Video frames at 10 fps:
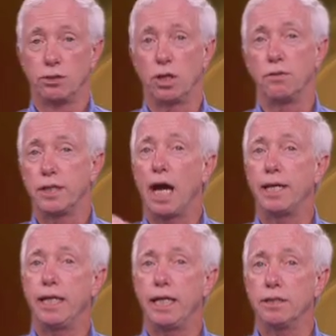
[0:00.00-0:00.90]
So the
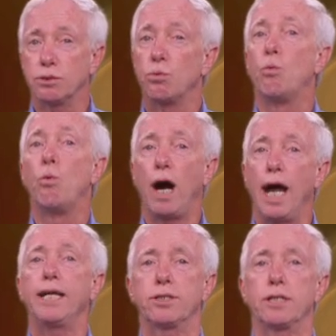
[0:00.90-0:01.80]
idea is,
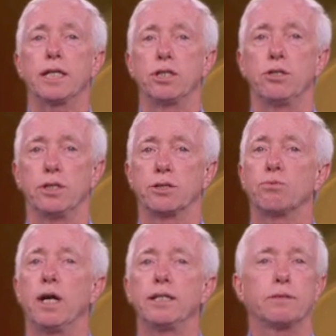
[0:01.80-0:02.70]
why should I do
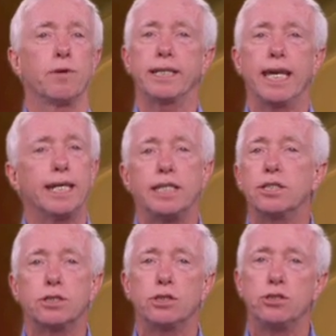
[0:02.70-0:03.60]
this? Why can't I
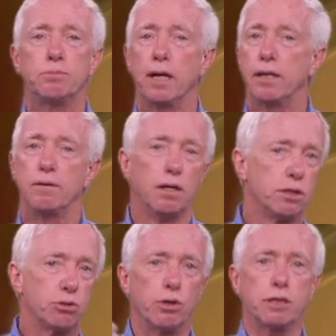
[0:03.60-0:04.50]
just use my
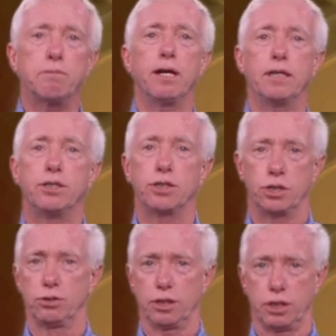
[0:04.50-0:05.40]
truck mount and
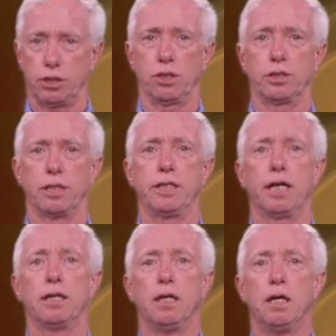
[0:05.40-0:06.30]
just use a detergent in there?